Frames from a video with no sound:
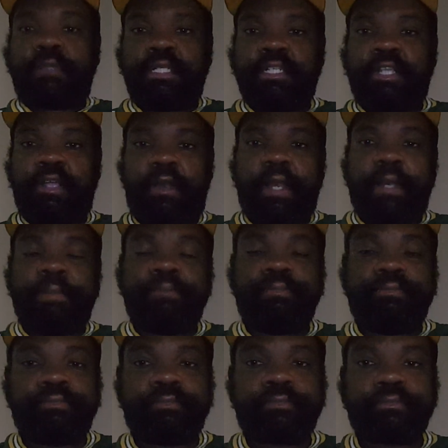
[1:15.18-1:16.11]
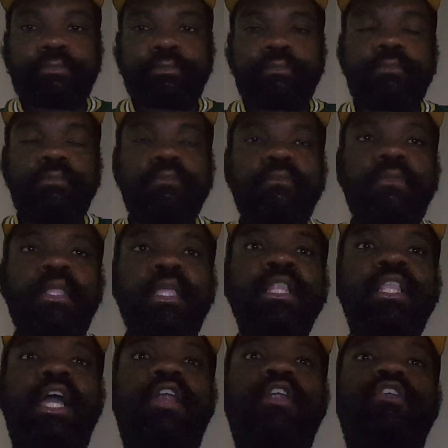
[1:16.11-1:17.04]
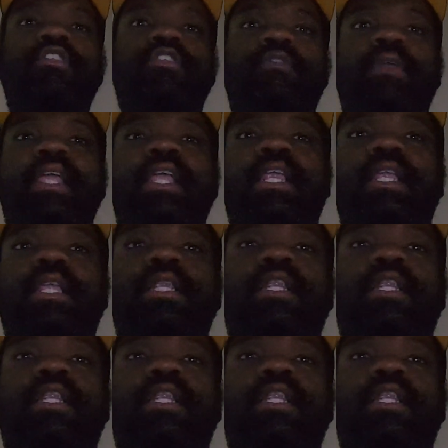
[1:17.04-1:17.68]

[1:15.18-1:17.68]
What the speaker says: sorry, the other three